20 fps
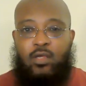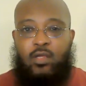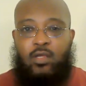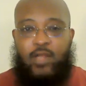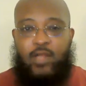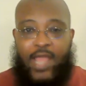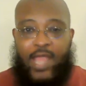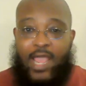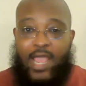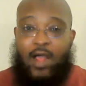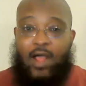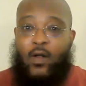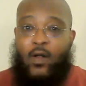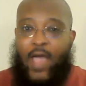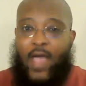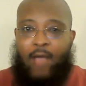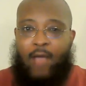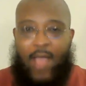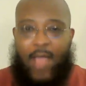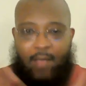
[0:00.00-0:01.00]
Now
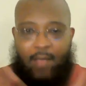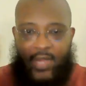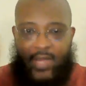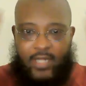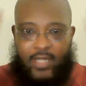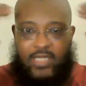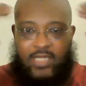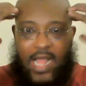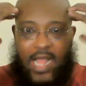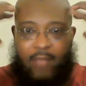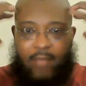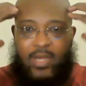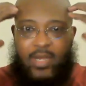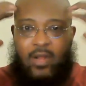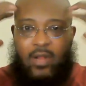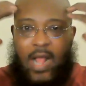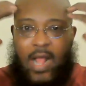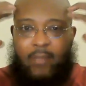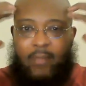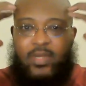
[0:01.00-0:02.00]
I'm in
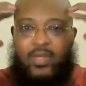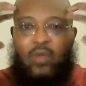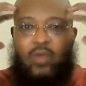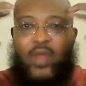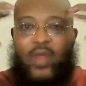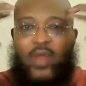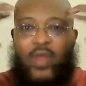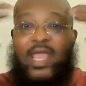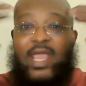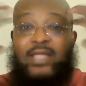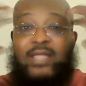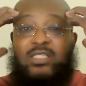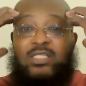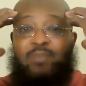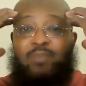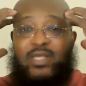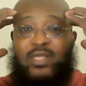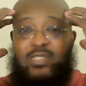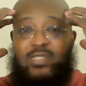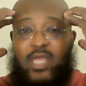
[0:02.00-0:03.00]
the right
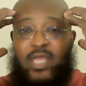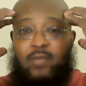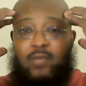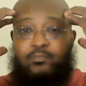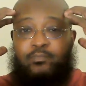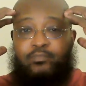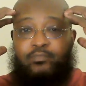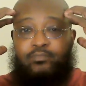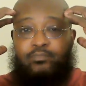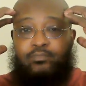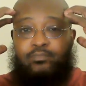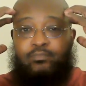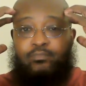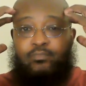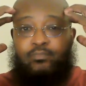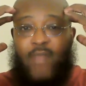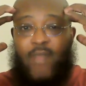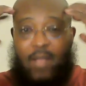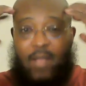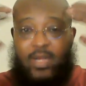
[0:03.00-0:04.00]
headspace now.
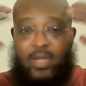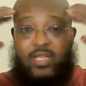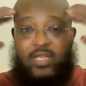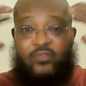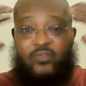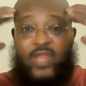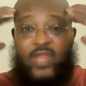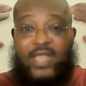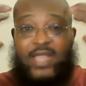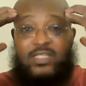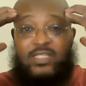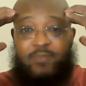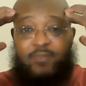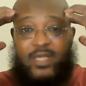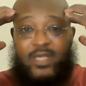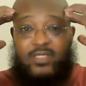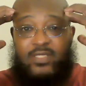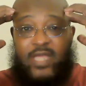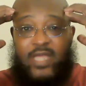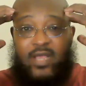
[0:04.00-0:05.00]
I'm in a different
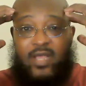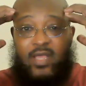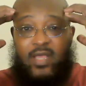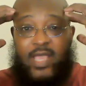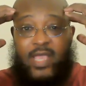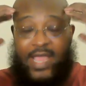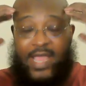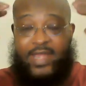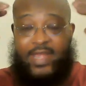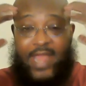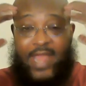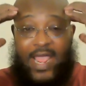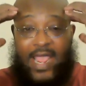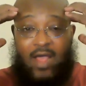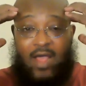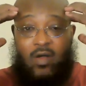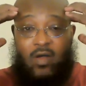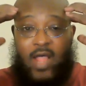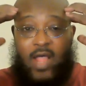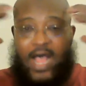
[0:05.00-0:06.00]
headspace now. And
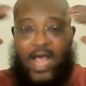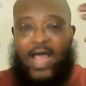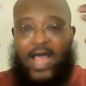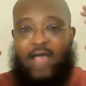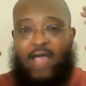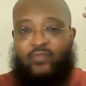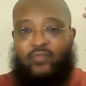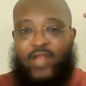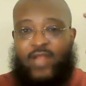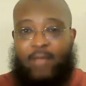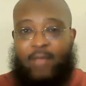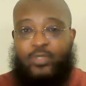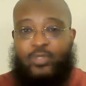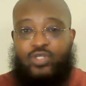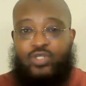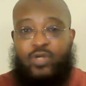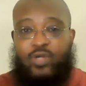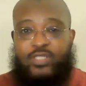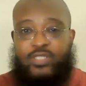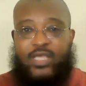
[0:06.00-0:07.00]
now I have an
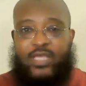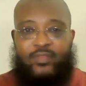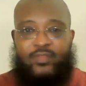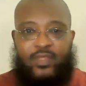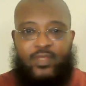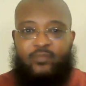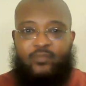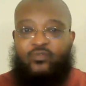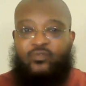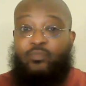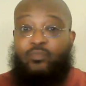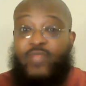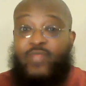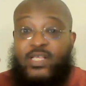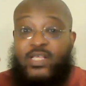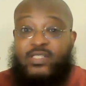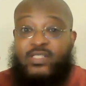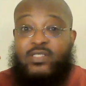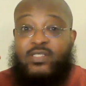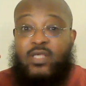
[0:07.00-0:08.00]
opportunity. And then from
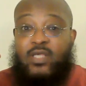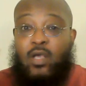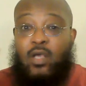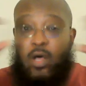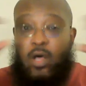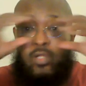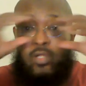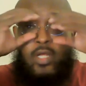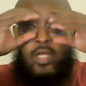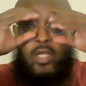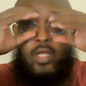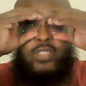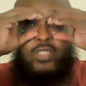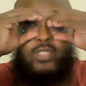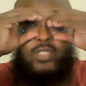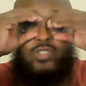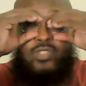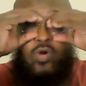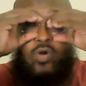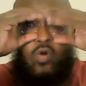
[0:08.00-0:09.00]
this, Allah
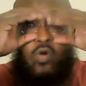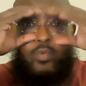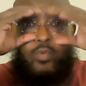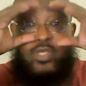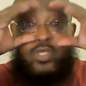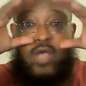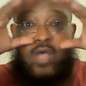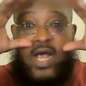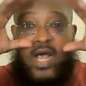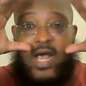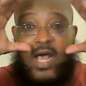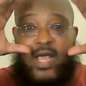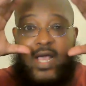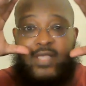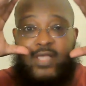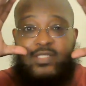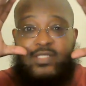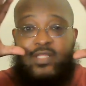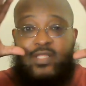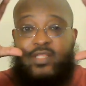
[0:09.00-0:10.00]
starts to open your
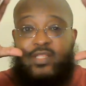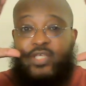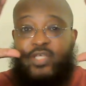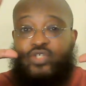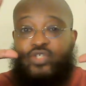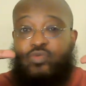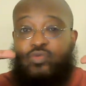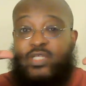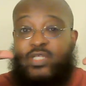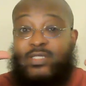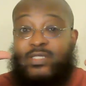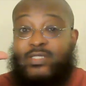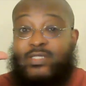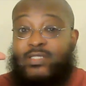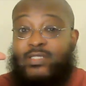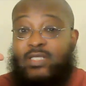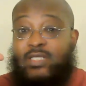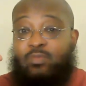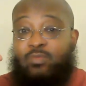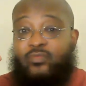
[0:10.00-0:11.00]
eyes to things you didn't
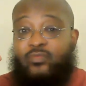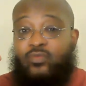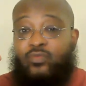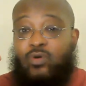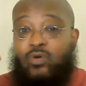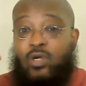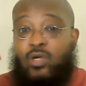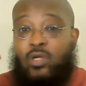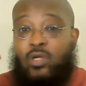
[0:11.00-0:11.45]
see before.